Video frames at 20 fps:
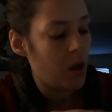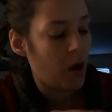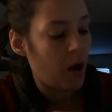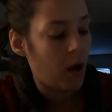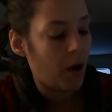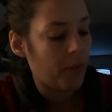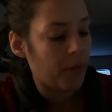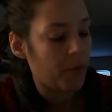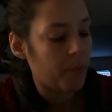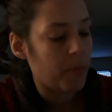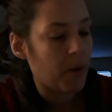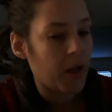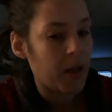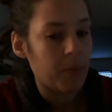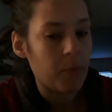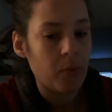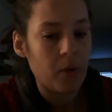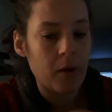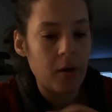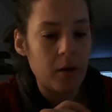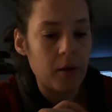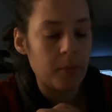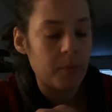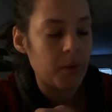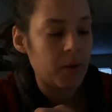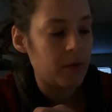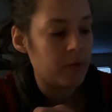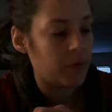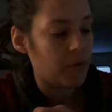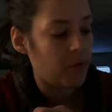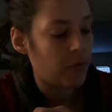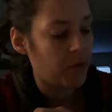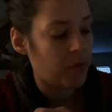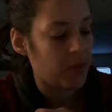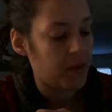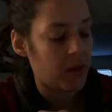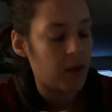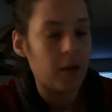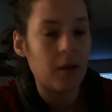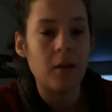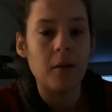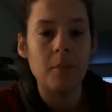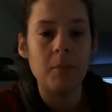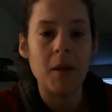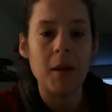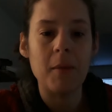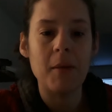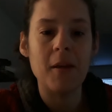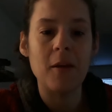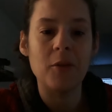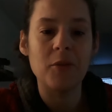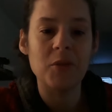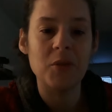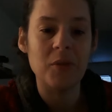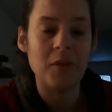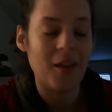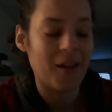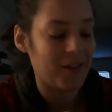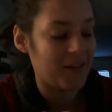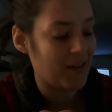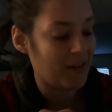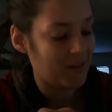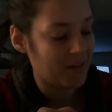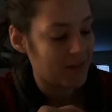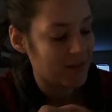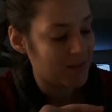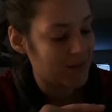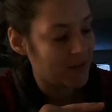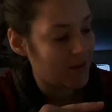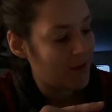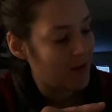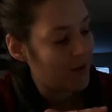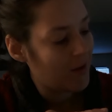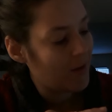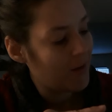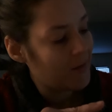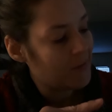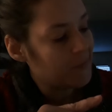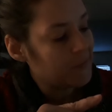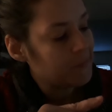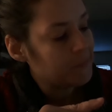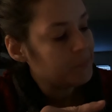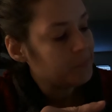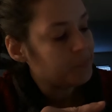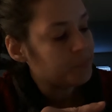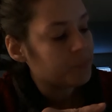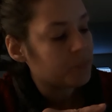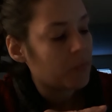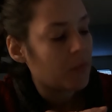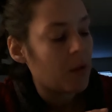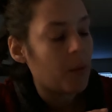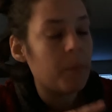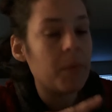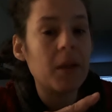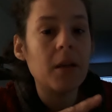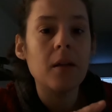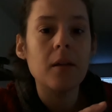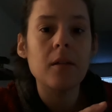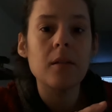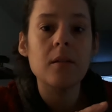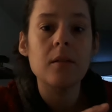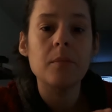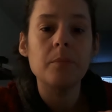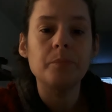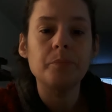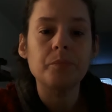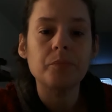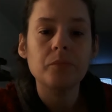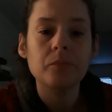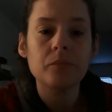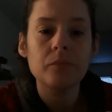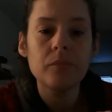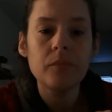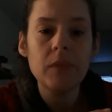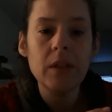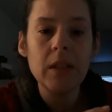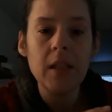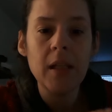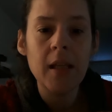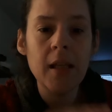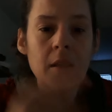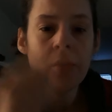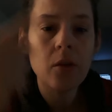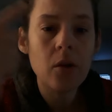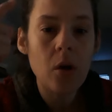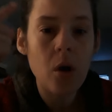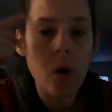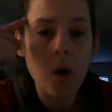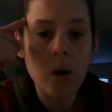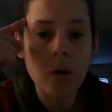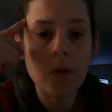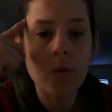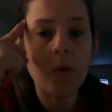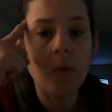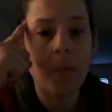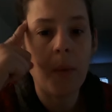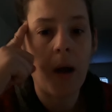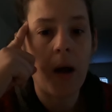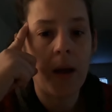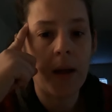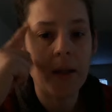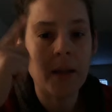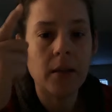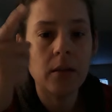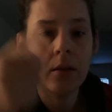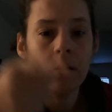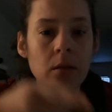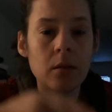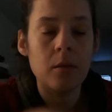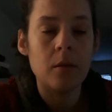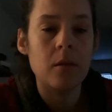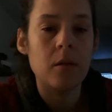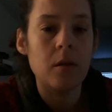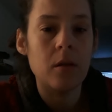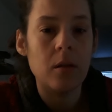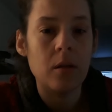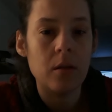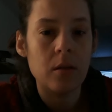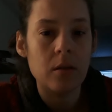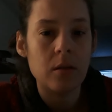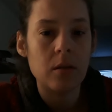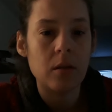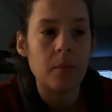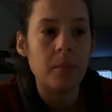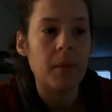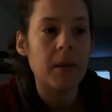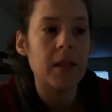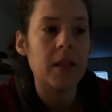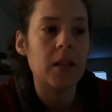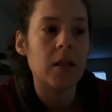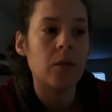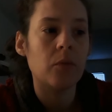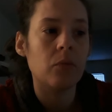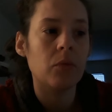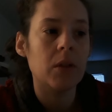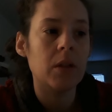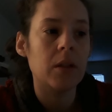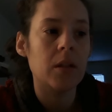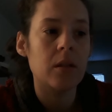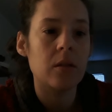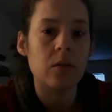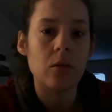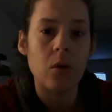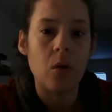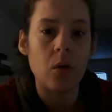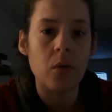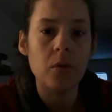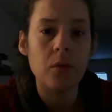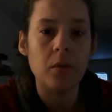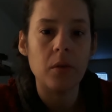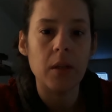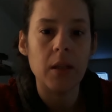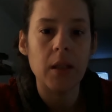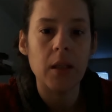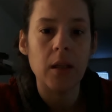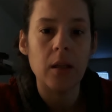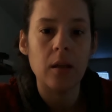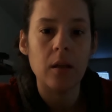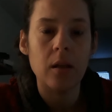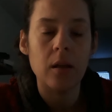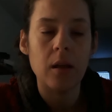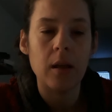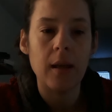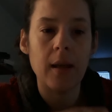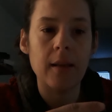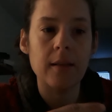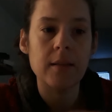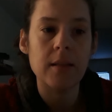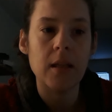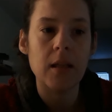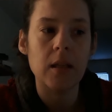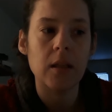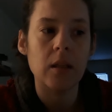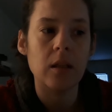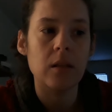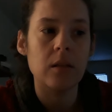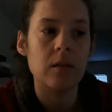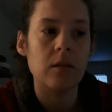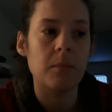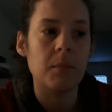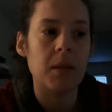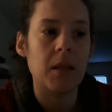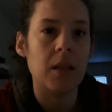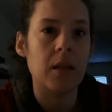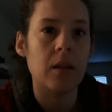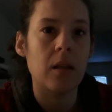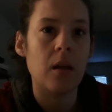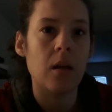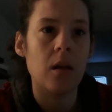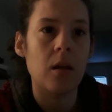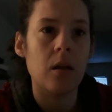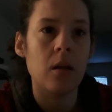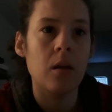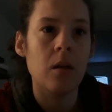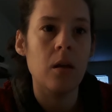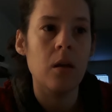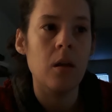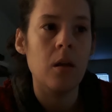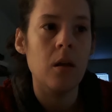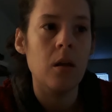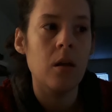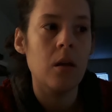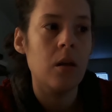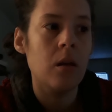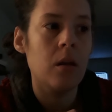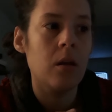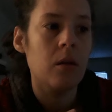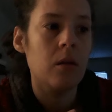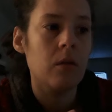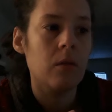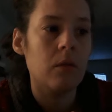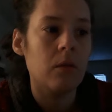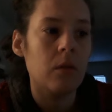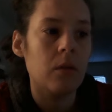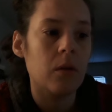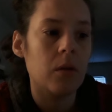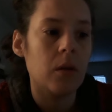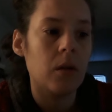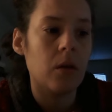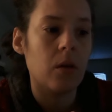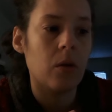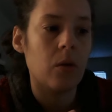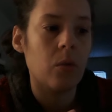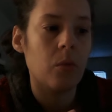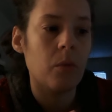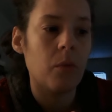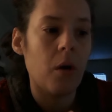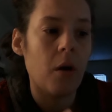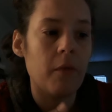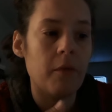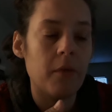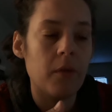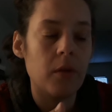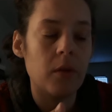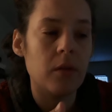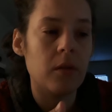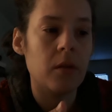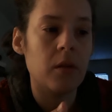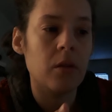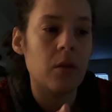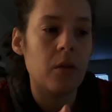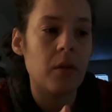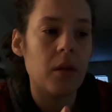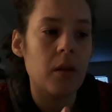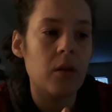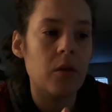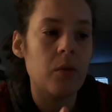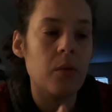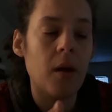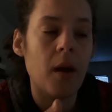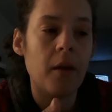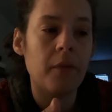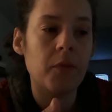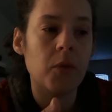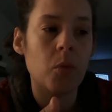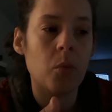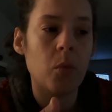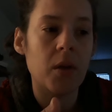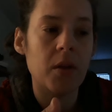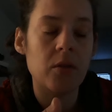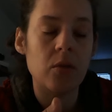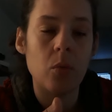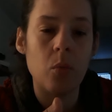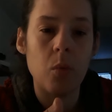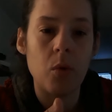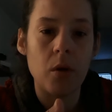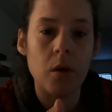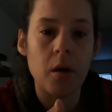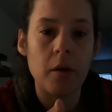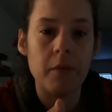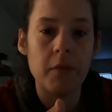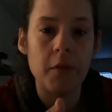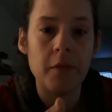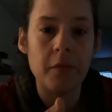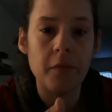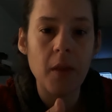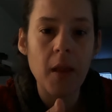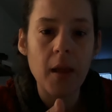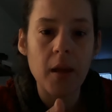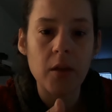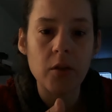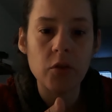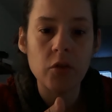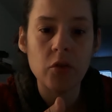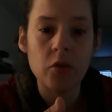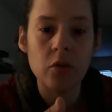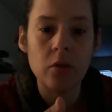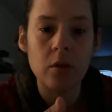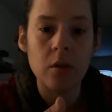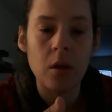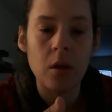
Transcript: on the Bible Hub thing. Maybe I'll do that next. Because in the carnal mind, somebody can read this carnally and take it to mean that you know of you know that you have to it's a work of the flesh